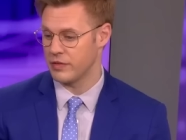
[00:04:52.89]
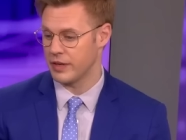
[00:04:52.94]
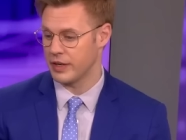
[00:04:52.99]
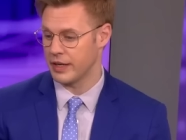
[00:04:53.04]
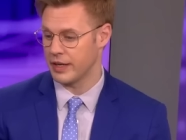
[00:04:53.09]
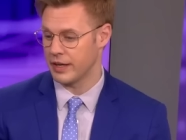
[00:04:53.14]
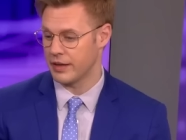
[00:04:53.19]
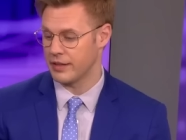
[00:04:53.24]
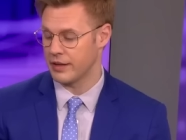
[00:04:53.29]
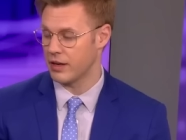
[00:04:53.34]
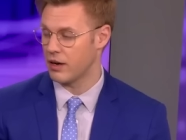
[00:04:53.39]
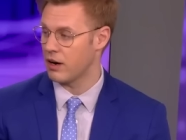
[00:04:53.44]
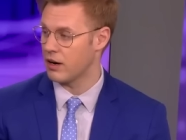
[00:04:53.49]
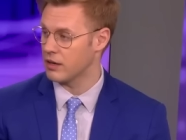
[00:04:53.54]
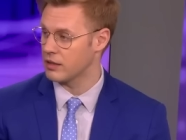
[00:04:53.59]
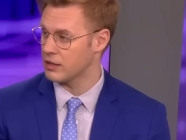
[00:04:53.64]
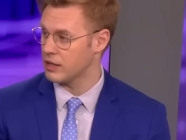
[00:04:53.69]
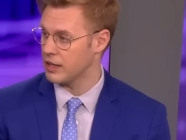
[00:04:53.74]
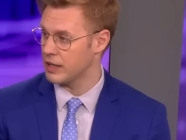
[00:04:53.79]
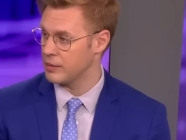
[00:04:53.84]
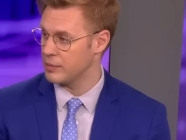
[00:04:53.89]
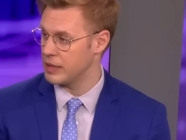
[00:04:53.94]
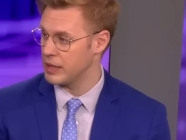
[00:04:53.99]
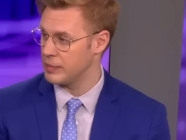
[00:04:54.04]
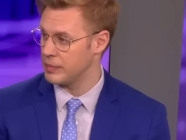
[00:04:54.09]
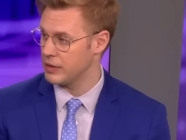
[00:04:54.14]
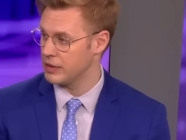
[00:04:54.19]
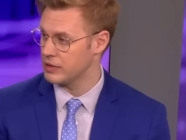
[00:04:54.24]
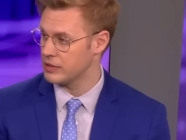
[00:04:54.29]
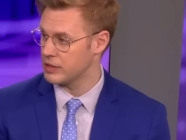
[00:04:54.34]
very, I think, hardline
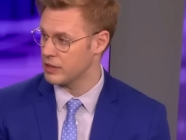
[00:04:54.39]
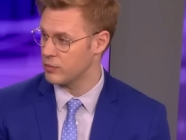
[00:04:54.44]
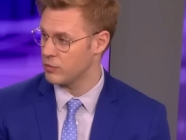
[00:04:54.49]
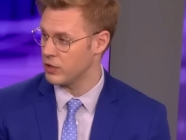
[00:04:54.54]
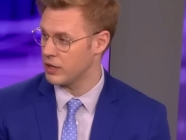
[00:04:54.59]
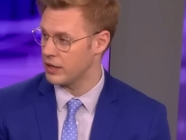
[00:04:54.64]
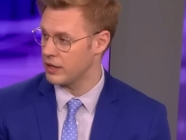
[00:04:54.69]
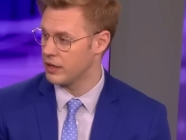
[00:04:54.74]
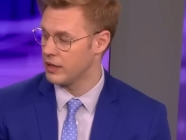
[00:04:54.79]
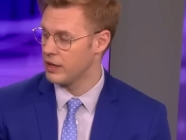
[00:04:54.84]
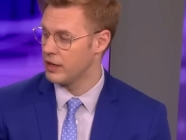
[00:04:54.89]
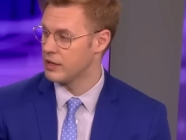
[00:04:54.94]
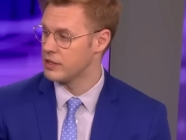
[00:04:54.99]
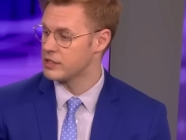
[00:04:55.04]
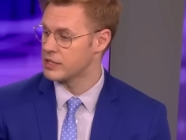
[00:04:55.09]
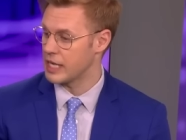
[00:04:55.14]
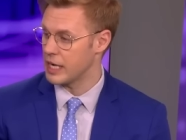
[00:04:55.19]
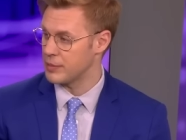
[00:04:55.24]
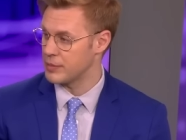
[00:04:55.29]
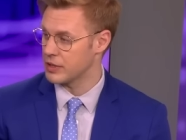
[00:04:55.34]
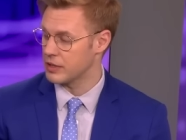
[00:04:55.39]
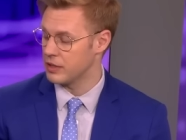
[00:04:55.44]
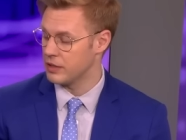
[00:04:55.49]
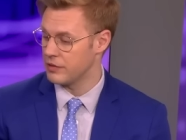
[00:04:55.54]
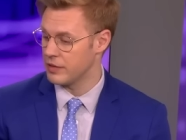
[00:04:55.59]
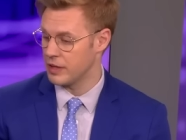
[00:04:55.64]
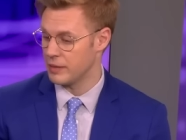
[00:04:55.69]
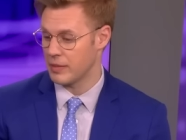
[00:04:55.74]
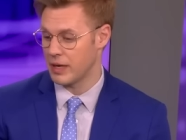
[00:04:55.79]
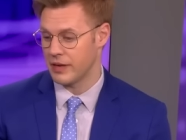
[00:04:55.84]
people, somewhat skeptical
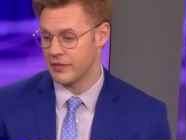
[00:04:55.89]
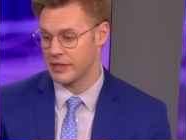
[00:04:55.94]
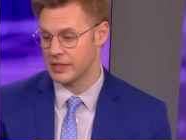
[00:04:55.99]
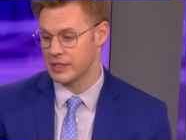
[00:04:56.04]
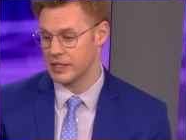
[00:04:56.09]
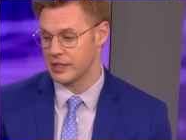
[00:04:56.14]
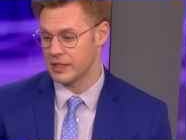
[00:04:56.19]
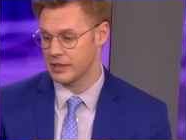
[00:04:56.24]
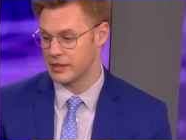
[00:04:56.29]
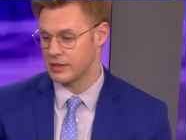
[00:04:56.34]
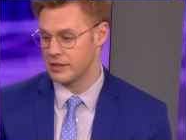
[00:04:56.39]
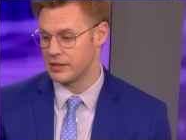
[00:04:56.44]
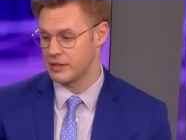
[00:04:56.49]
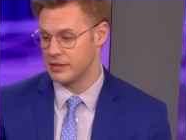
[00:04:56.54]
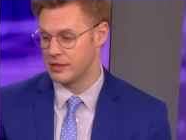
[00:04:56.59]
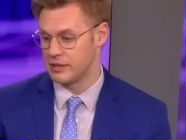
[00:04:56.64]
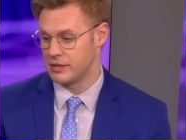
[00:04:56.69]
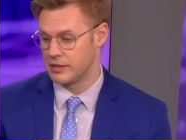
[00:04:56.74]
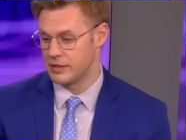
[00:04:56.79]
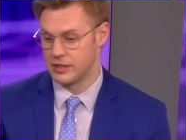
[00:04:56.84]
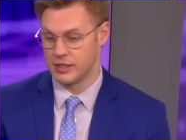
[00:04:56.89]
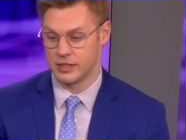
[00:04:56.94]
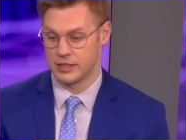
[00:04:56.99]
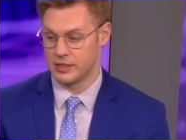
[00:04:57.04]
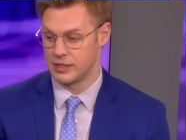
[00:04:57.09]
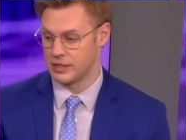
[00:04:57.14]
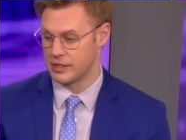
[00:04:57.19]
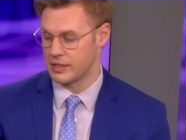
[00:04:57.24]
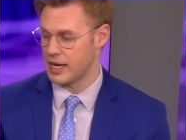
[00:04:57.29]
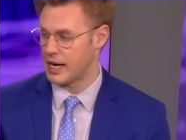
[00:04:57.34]
of him. Obviously, this
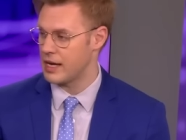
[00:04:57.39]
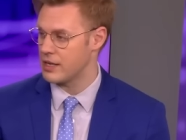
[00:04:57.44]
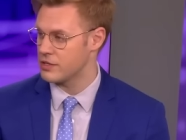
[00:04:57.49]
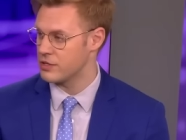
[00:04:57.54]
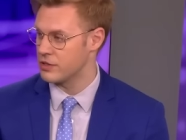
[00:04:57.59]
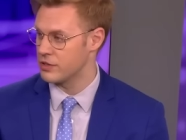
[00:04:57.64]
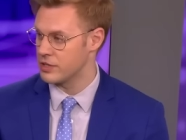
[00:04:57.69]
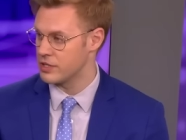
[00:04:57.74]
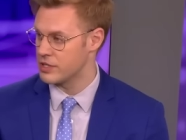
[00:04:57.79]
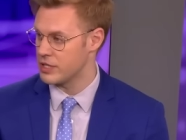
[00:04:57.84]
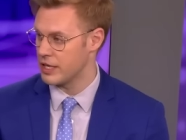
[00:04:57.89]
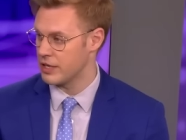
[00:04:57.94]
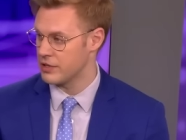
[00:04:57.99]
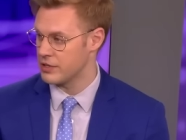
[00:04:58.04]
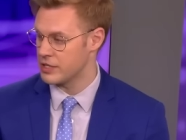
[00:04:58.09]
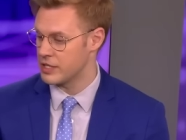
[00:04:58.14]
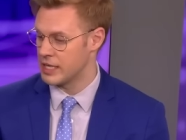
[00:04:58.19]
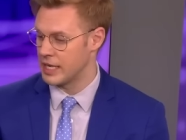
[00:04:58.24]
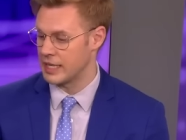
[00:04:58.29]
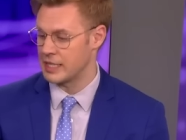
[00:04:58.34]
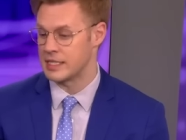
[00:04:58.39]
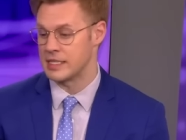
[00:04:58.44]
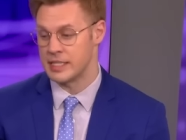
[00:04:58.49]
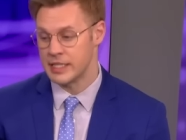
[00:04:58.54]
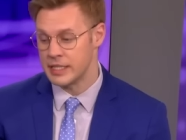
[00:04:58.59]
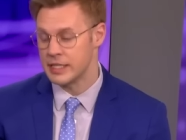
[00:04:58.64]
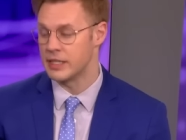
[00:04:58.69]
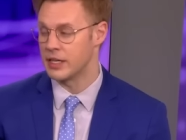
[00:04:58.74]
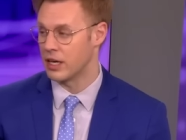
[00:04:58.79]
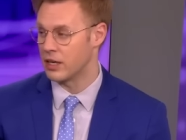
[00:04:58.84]
disaster, this terrorist attack,
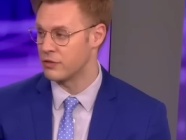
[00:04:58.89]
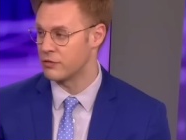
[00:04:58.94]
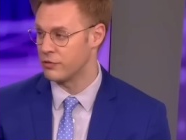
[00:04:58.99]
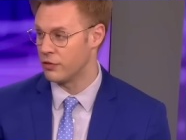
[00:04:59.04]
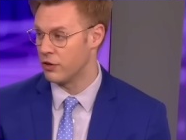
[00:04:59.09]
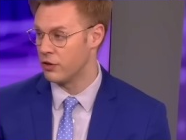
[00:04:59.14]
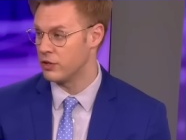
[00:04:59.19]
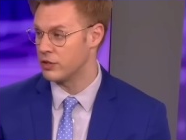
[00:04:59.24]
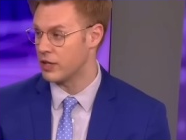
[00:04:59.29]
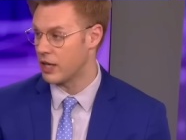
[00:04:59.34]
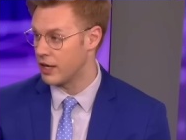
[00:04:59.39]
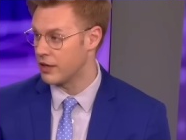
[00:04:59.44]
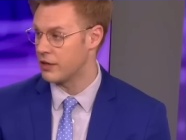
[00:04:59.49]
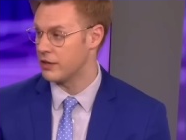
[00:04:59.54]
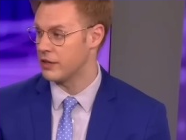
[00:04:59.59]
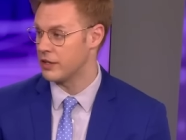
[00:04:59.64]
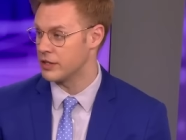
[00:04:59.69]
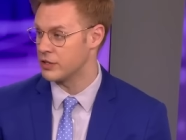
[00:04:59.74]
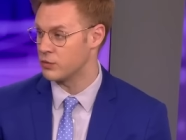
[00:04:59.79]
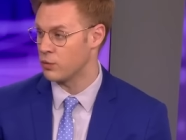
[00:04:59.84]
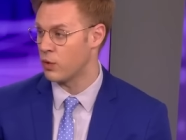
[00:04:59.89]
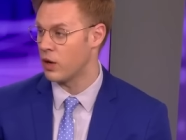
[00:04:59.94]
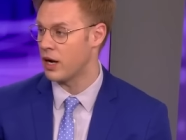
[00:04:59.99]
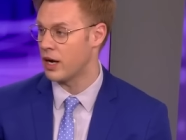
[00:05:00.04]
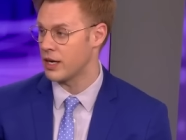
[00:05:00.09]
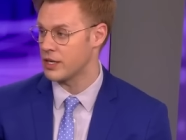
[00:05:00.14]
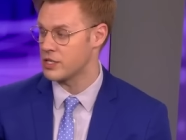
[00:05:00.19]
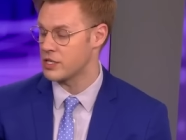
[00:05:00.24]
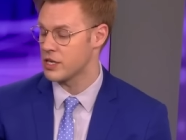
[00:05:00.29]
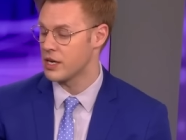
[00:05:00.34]
did unfold under his
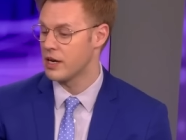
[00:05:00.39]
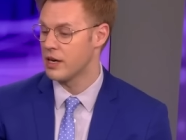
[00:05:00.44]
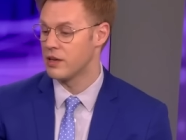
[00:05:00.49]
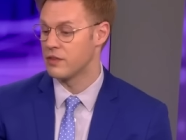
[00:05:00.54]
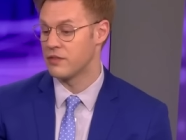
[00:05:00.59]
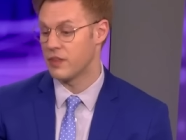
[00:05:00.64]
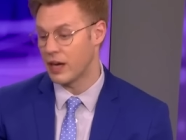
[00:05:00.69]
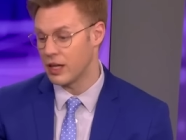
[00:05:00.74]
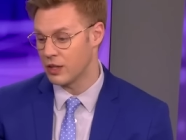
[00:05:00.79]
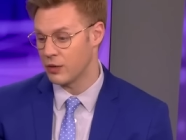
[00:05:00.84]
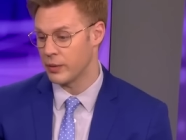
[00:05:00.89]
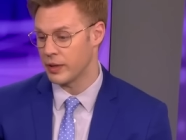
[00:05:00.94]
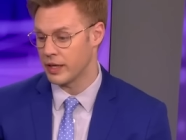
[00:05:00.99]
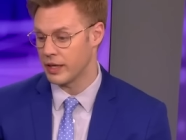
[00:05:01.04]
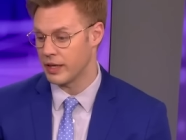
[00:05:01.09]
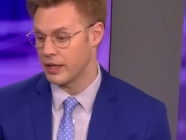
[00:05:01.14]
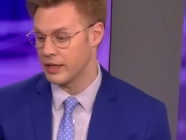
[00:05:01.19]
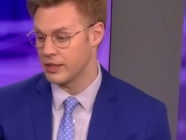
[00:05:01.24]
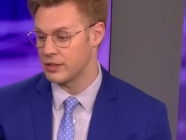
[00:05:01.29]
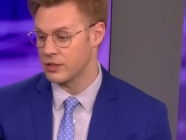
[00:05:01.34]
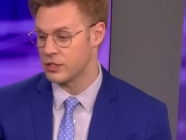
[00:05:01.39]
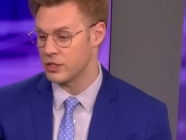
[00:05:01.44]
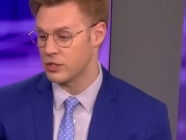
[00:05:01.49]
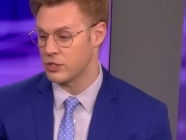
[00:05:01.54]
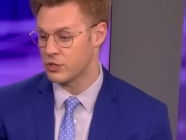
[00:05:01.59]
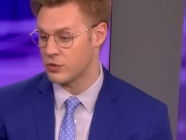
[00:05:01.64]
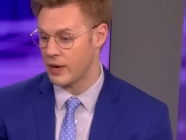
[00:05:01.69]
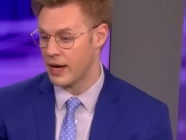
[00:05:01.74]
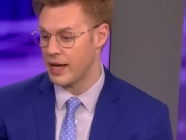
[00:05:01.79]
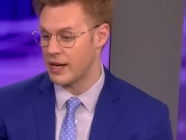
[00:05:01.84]
watch, following his
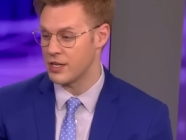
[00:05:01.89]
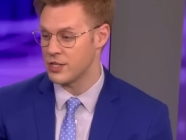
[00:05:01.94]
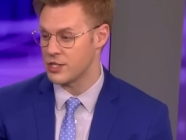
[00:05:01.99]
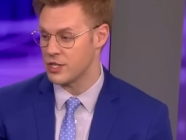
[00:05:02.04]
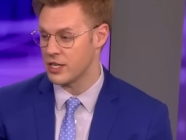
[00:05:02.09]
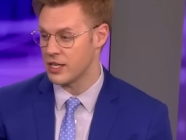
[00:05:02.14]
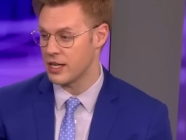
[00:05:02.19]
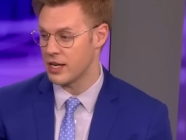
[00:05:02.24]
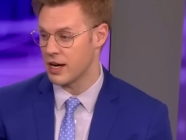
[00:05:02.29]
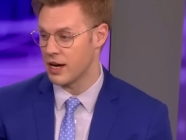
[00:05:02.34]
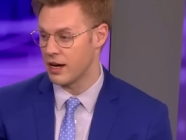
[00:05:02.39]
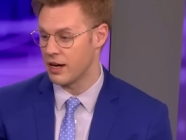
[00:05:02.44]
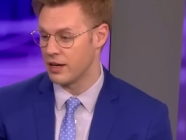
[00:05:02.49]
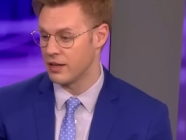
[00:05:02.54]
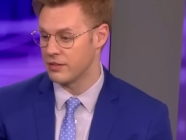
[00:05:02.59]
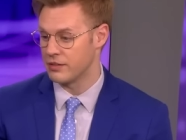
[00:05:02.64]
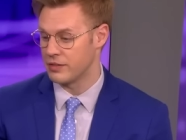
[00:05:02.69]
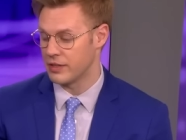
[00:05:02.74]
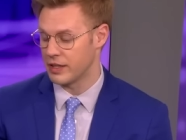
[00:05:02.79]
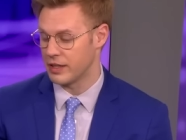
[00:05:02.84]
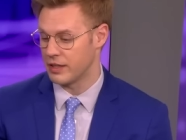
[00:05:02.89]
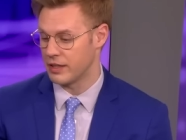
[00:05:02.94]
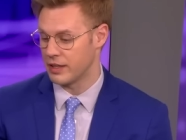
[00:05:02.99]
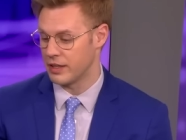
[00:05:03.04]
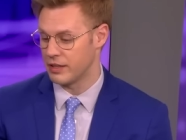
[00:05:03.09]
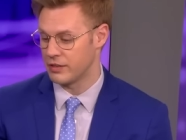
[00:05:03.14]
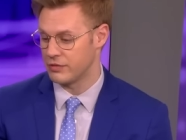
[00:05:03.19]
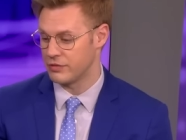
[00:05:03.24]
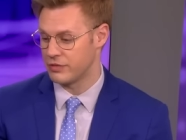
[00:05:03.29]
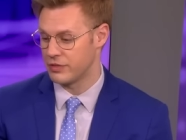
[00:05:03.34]
strategy of
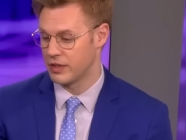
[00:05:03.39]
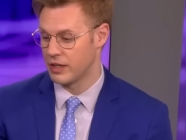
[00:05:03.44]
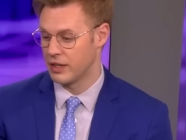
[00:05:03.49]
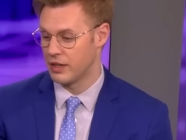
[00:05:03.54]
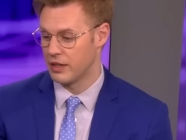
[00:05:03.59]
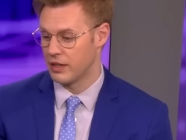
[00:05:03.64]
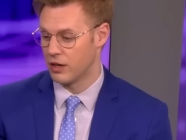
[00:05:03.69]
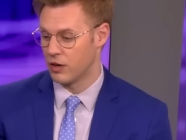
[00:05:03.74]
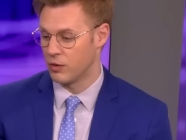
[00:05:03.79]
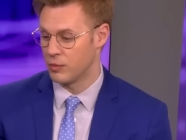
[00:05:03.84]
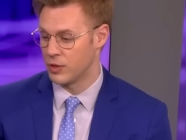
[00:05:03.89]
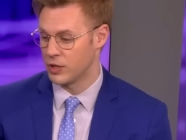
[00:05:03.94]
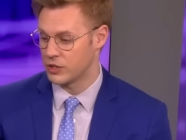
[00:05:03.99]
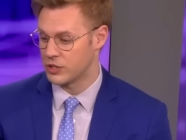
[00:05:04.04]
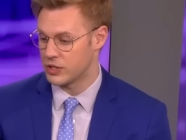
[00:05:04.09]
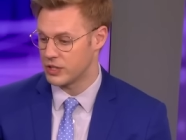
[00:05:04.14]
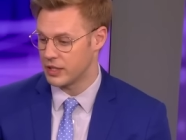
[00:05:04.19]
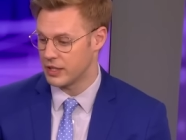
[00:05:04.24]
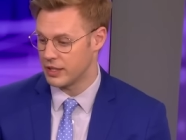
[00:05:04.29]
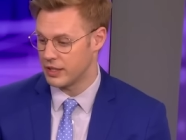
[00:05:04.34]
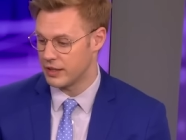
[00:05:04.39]
almost